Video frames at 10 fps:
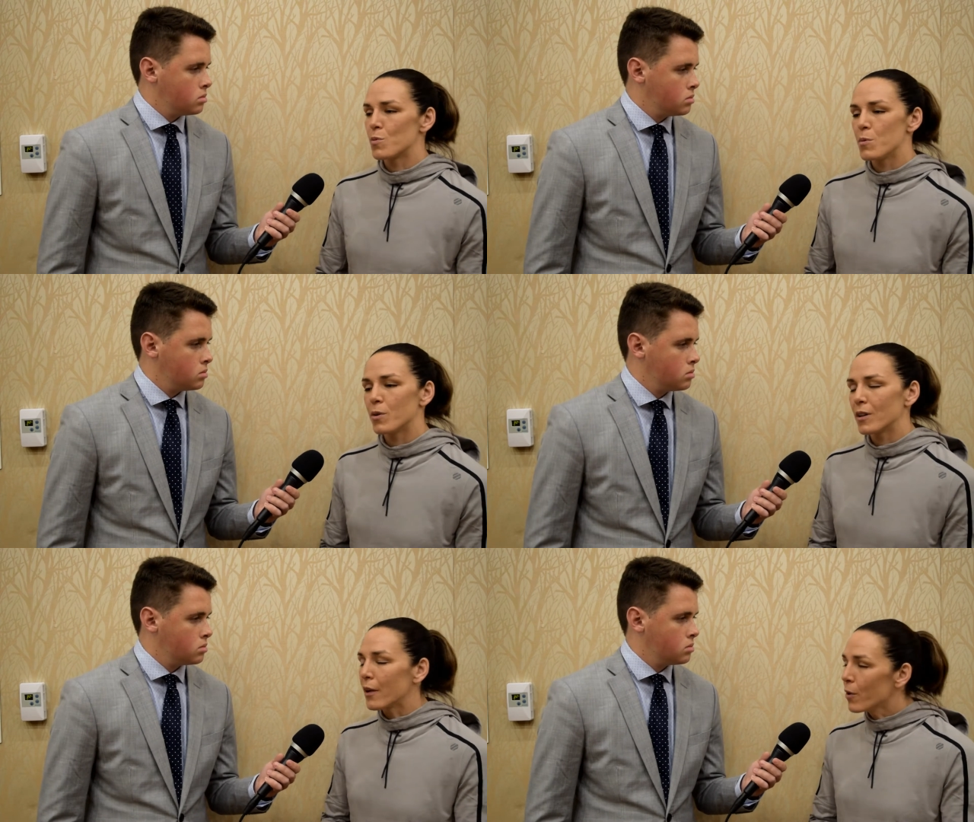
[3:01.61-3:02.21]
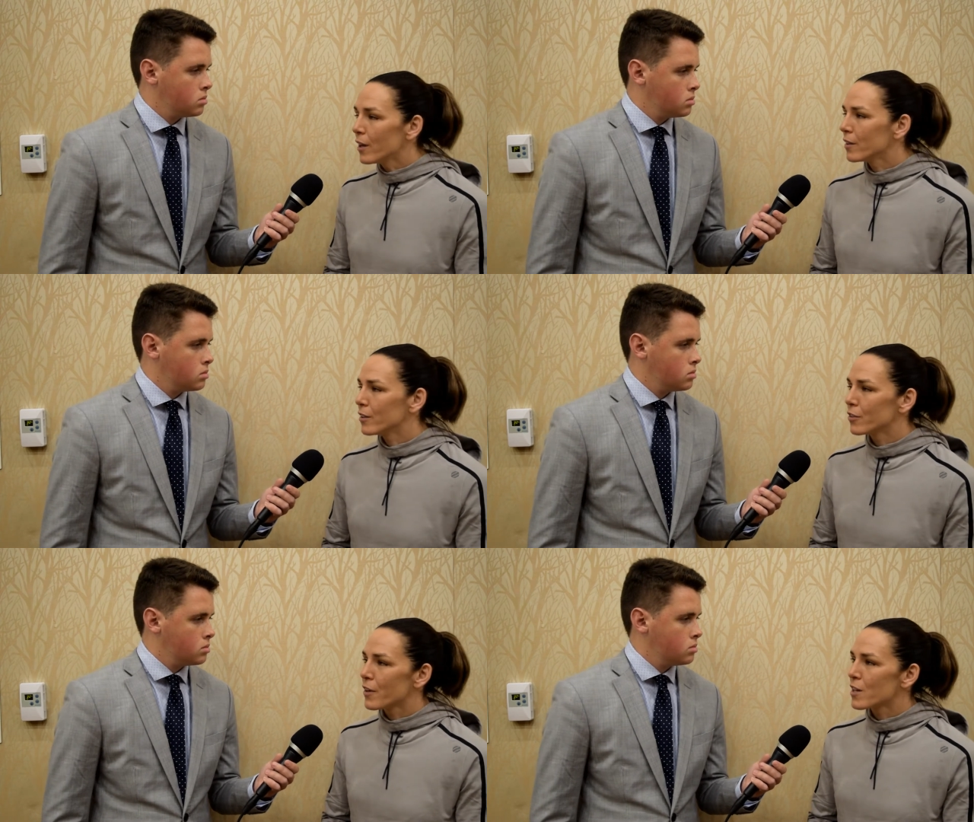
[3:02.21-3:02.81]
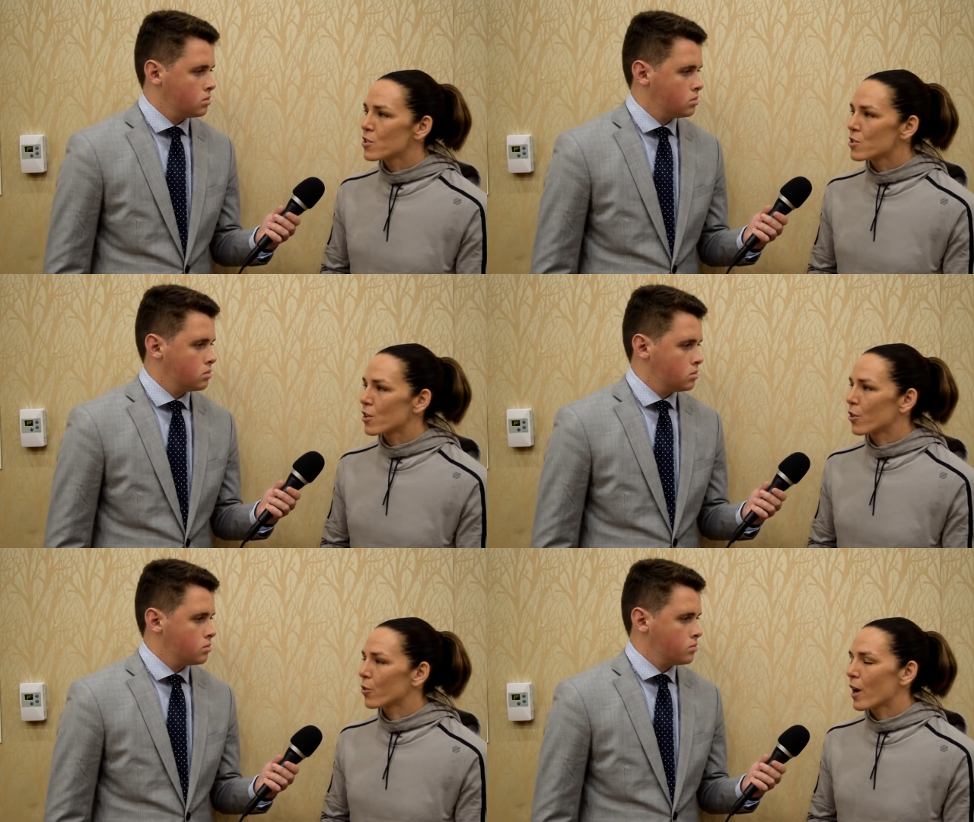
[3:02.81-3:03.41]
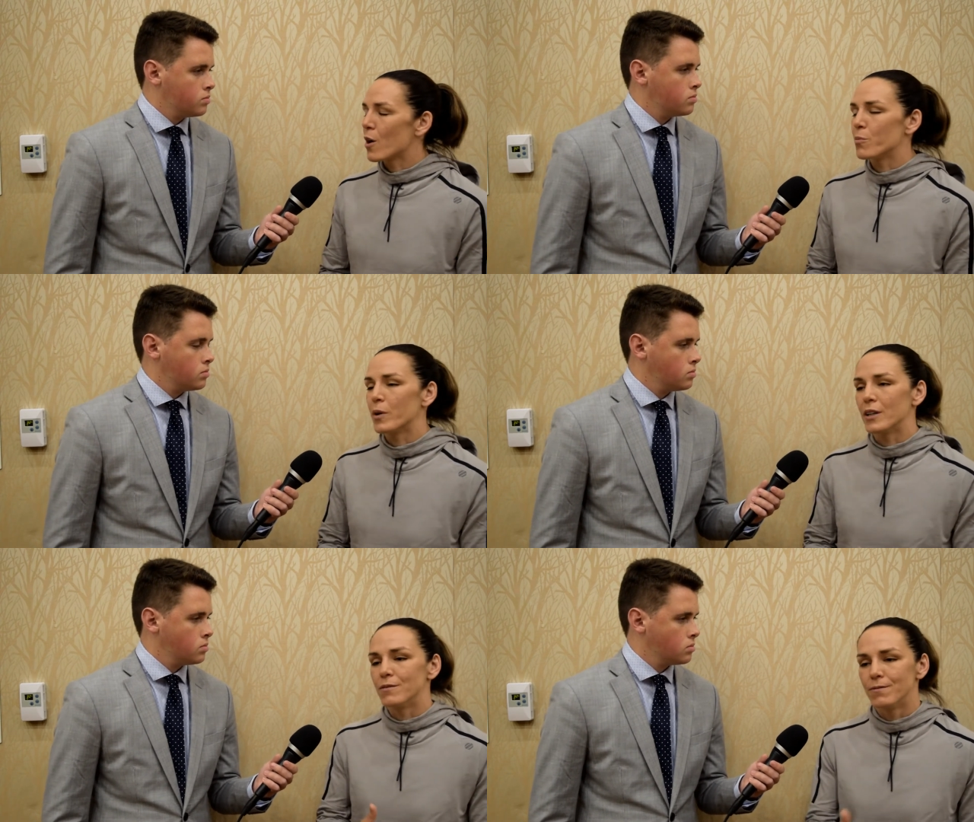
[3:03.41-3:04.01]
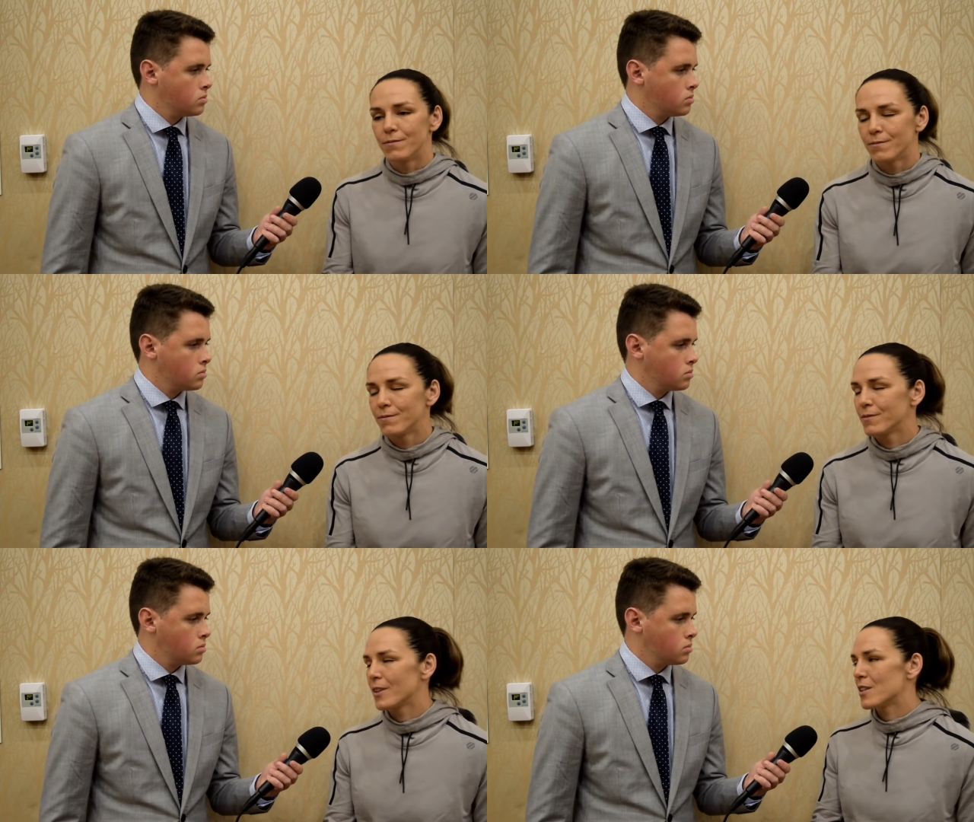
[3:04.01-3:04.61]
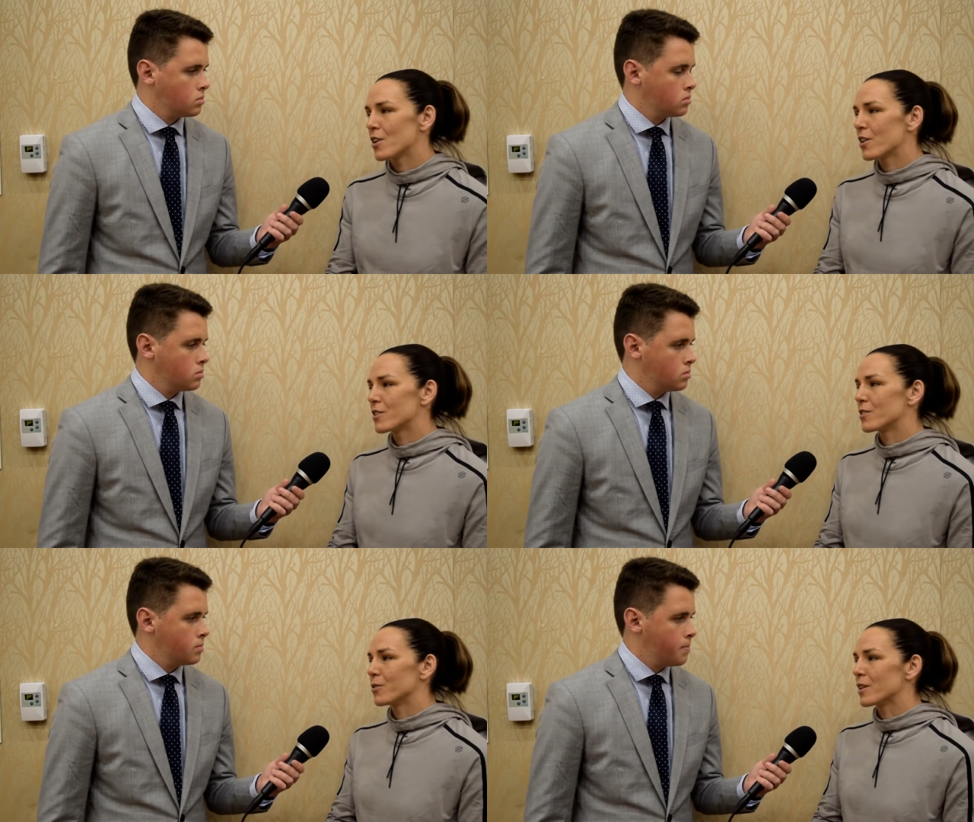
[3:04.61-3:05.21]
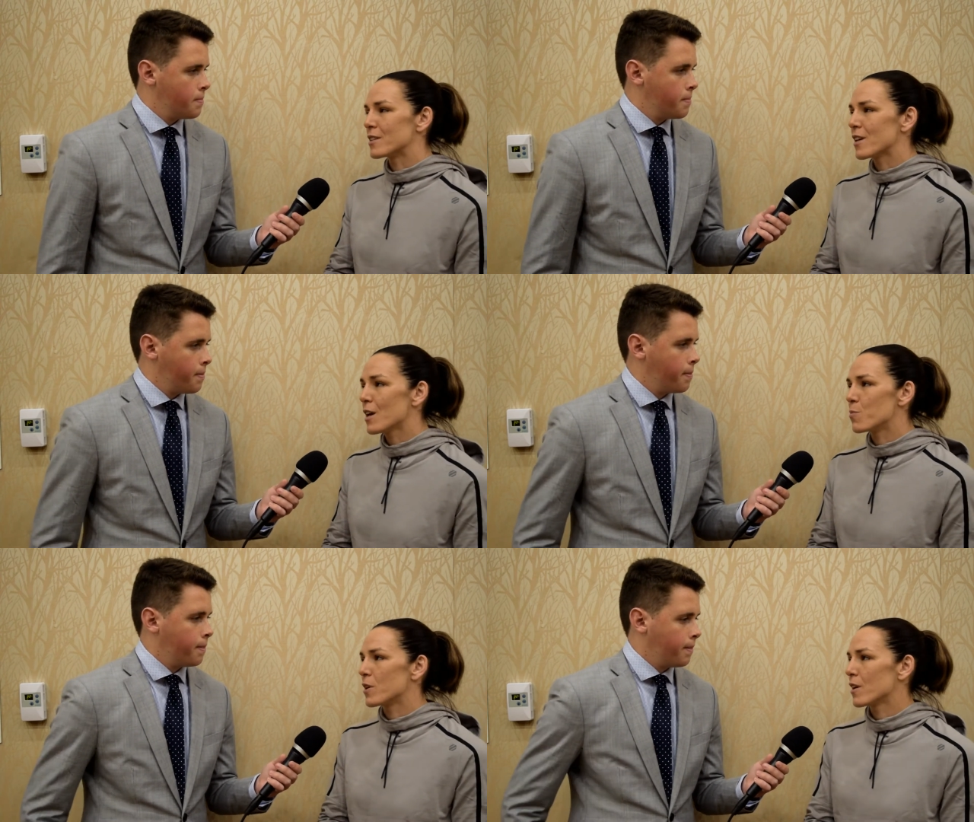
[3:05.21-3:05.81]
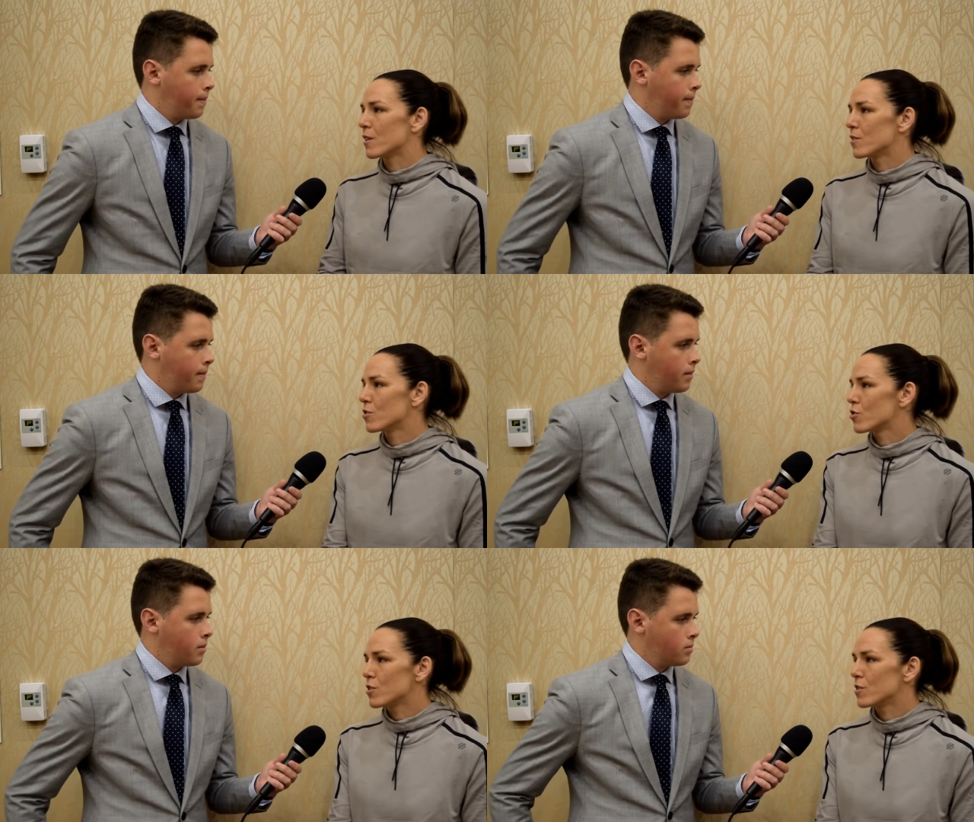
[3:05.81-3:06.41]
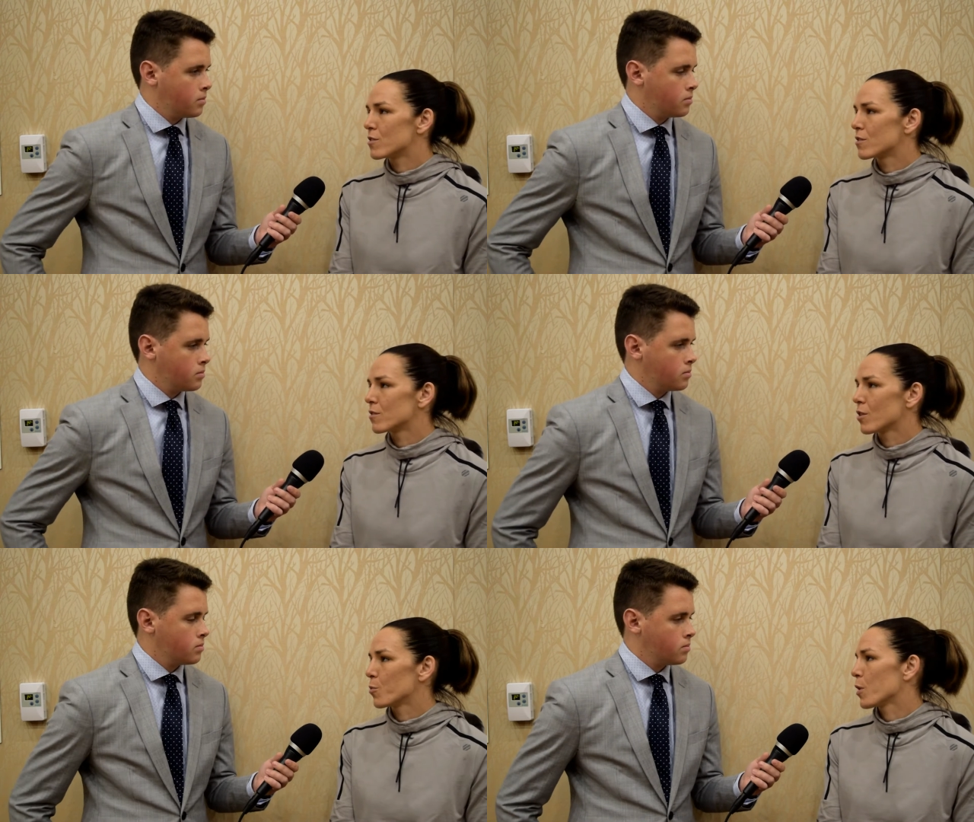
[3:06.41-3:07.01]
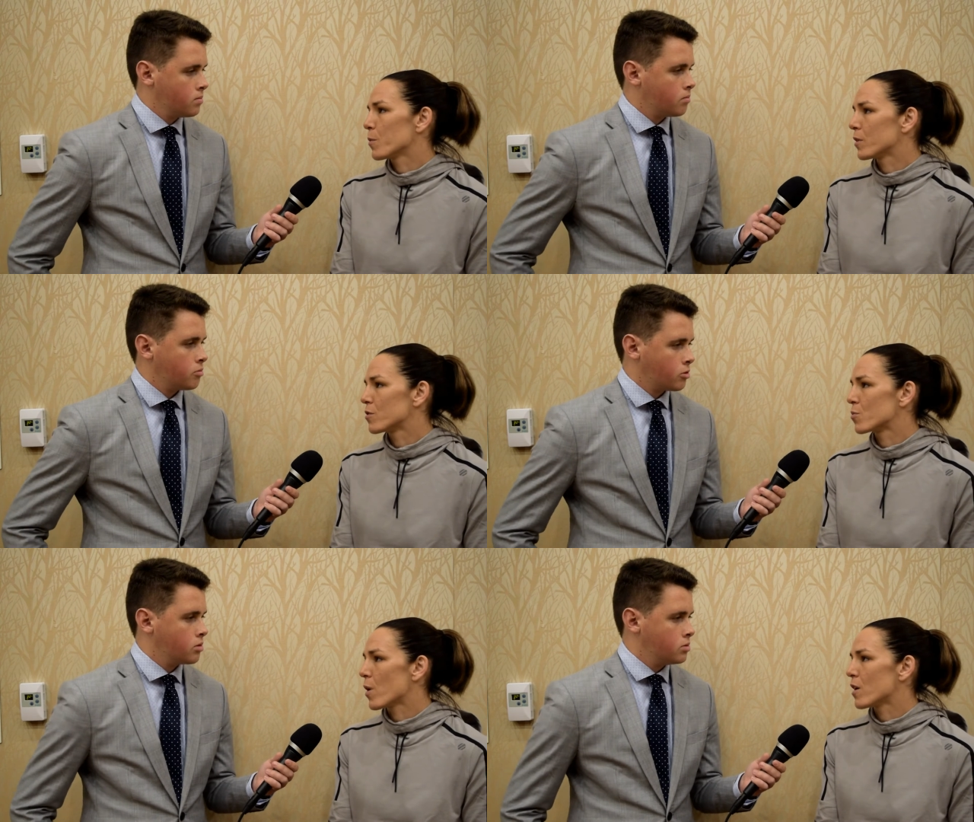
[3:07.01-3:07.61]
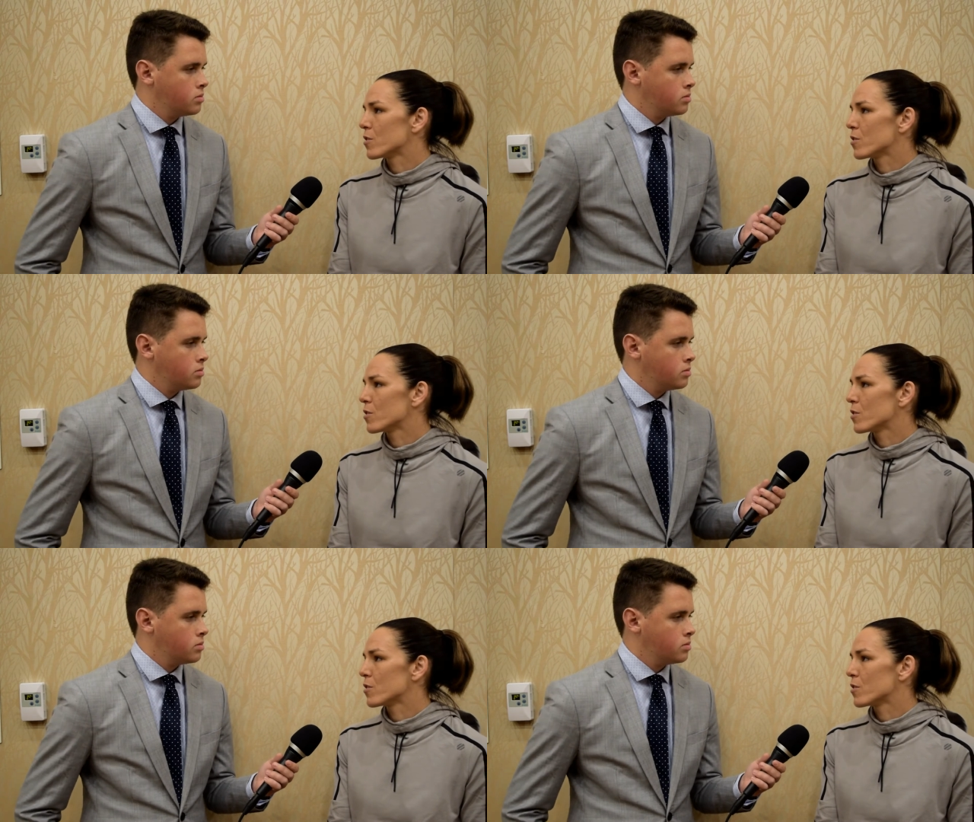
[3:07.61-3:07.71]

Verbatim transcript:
Speaker 1: people are like, well, your advantage is on the ground, but it's hard to really say because she's a brown belt as well.